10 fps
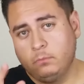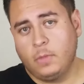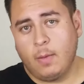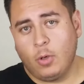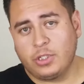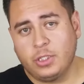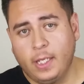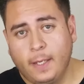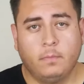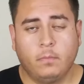I'm watching
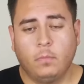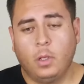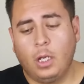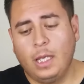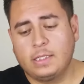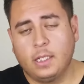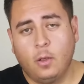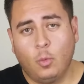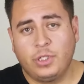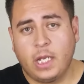that. Alexa,
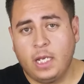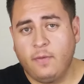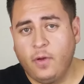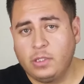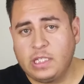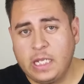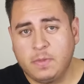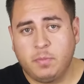which NFL teams